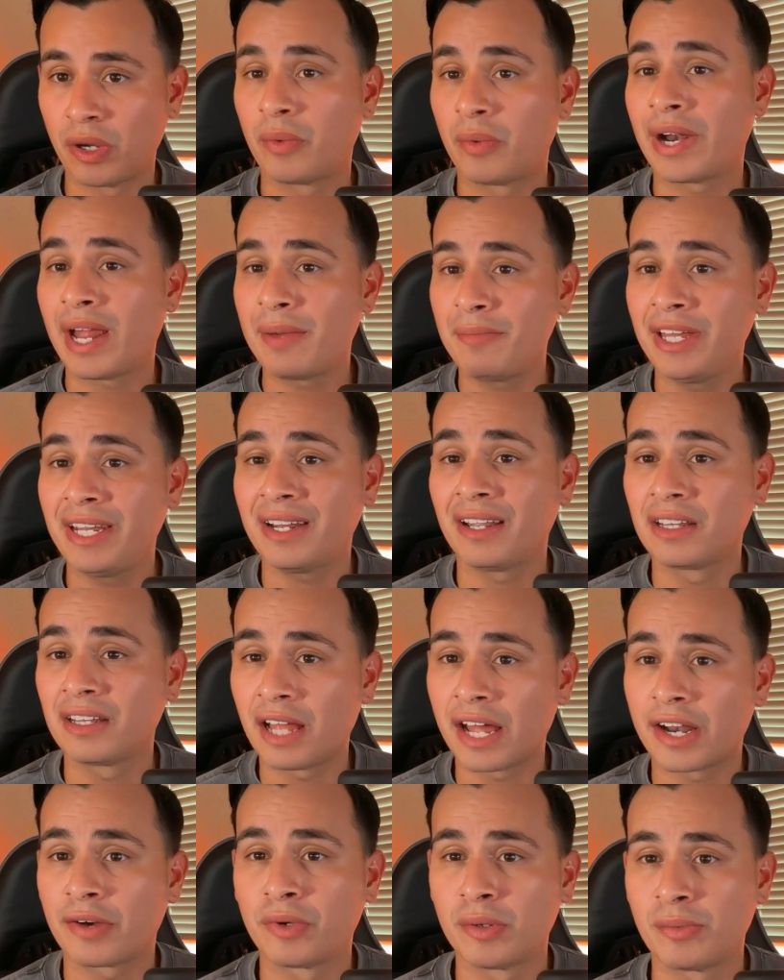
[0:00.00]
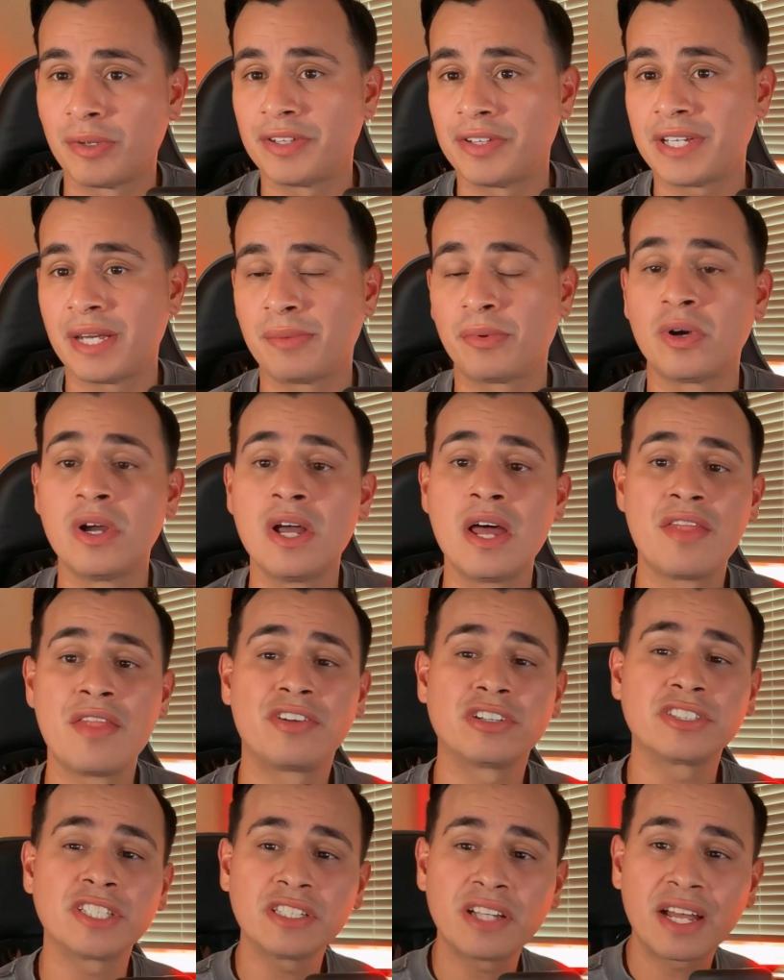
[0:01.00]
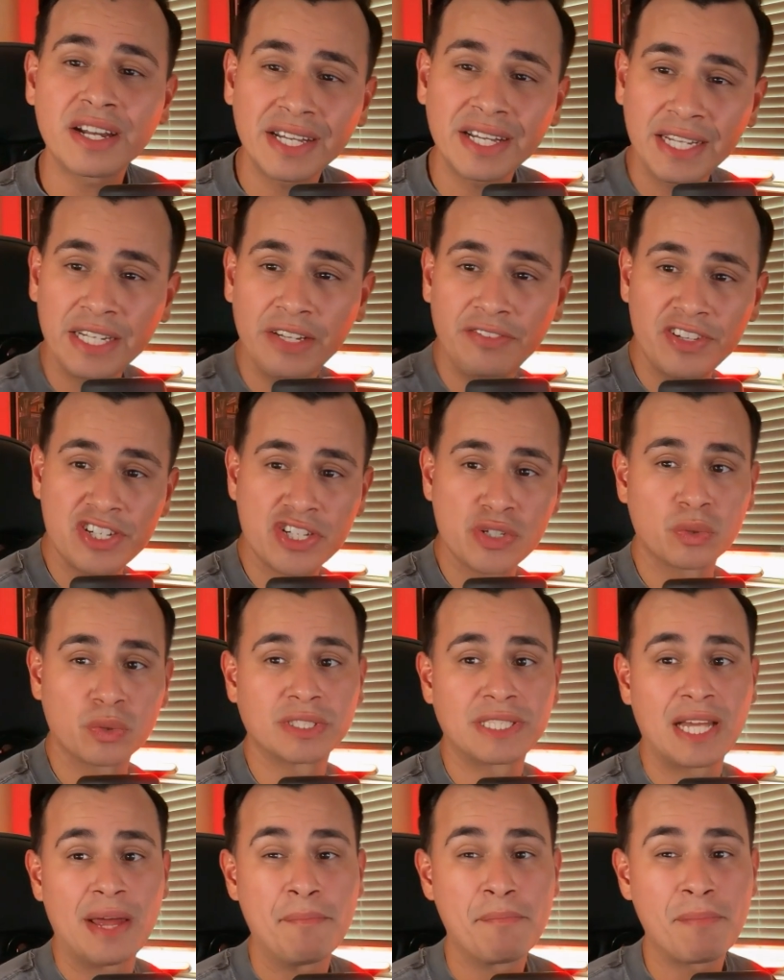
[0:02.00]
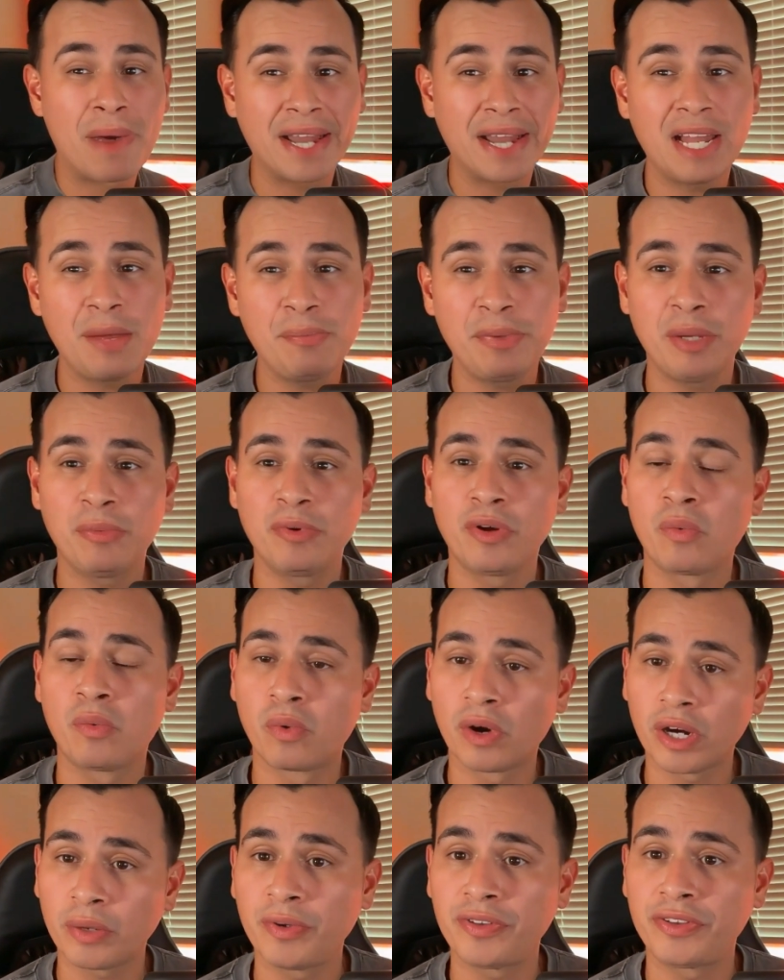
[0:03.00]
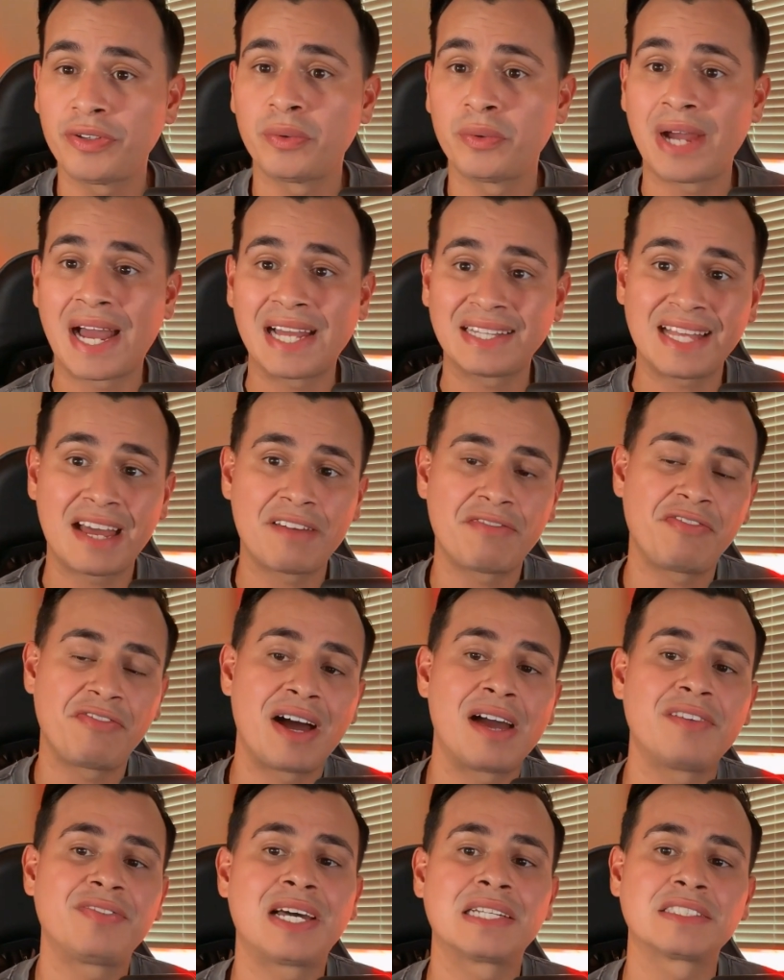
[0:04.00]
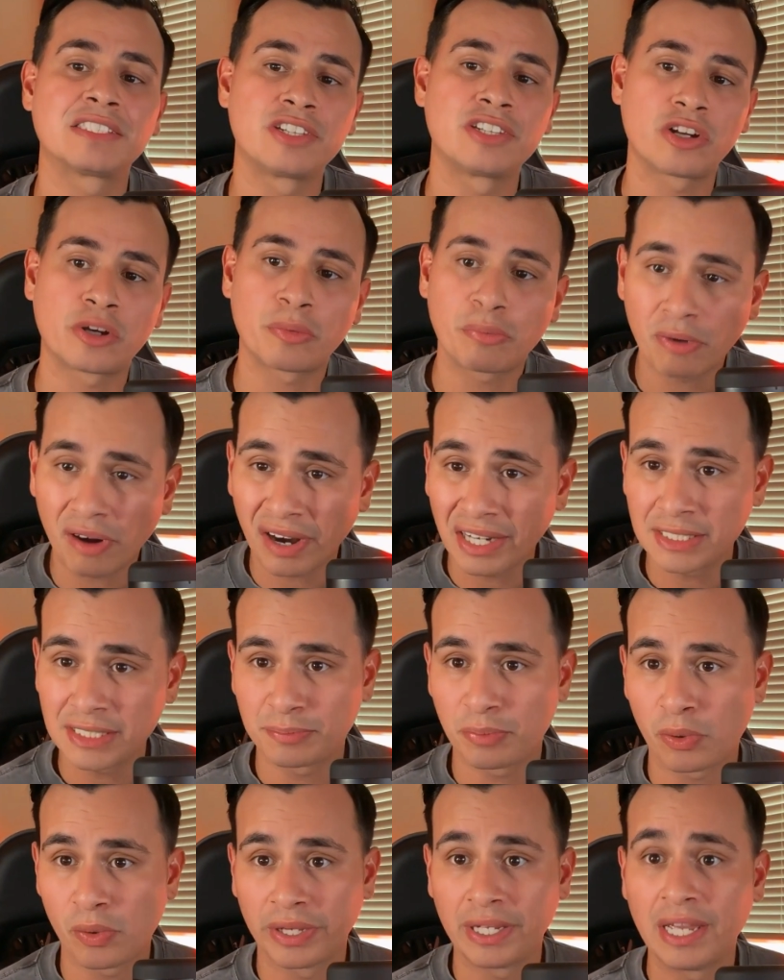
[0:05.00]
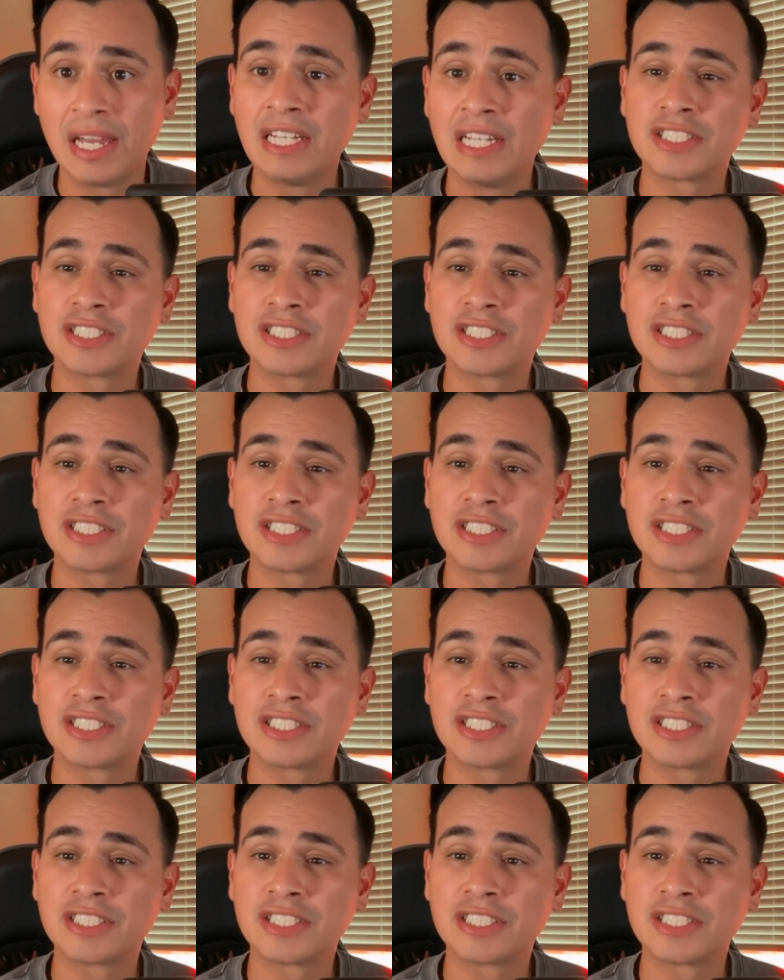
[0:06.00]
when I mean a lot of room on the table, there's a lot of individuals that might not be able to work with you at that $5,000 price point.